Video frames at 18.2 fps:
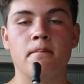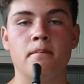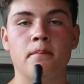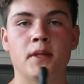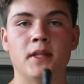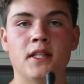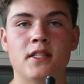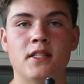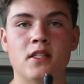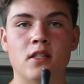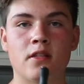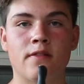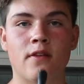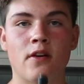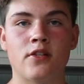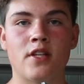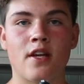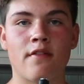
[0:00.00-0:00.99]
But this is the
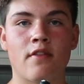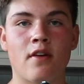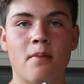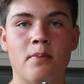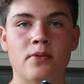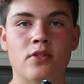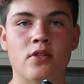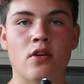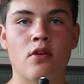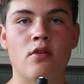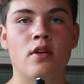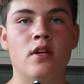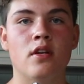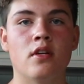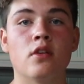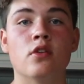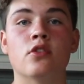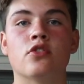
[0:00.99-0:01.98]
first ever episode,
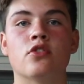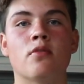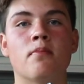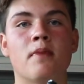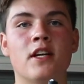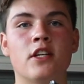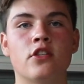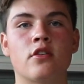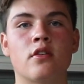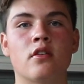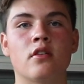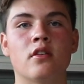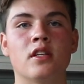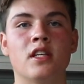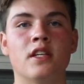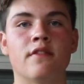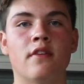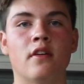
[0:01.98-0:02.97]
so make sure to
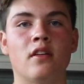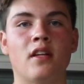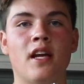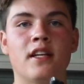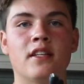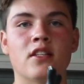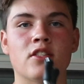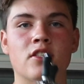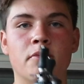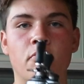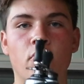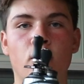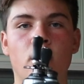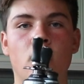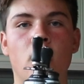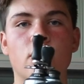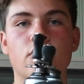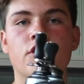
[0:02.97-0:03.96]
leave a like to
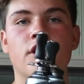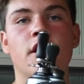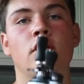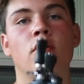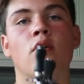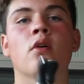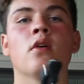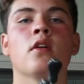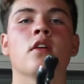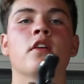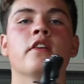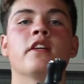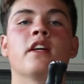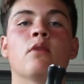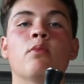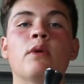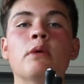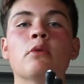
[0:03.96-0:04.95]
support our channel.
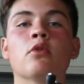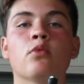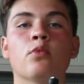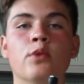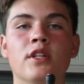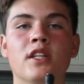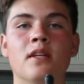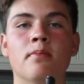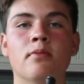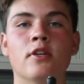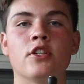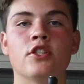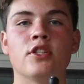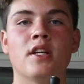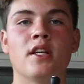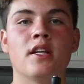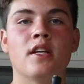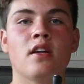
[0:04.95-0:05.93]
We would really
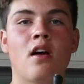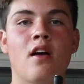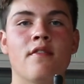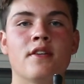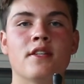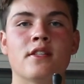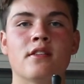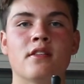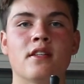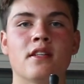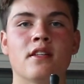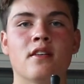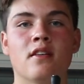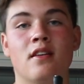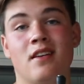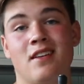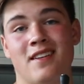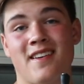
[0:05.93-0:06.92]
appreciate it. Obviously,
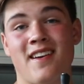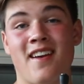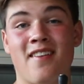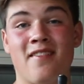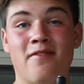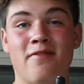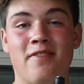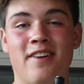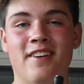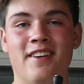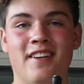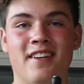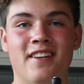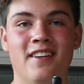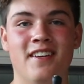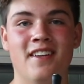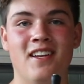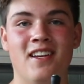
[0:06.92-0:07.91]
kind
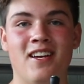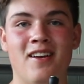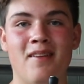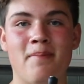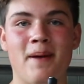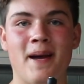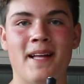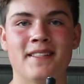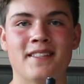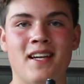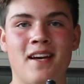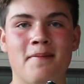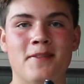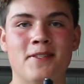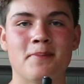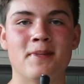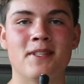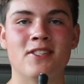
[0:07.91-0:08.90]
of a bad
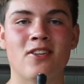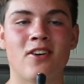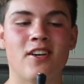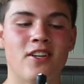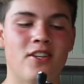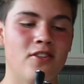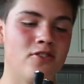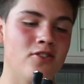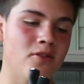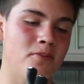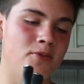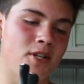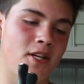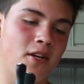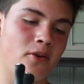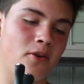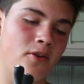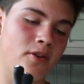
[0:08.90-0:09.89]
time to be starting a YouTube
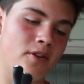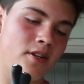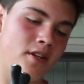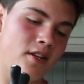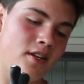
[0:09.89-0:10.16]
channel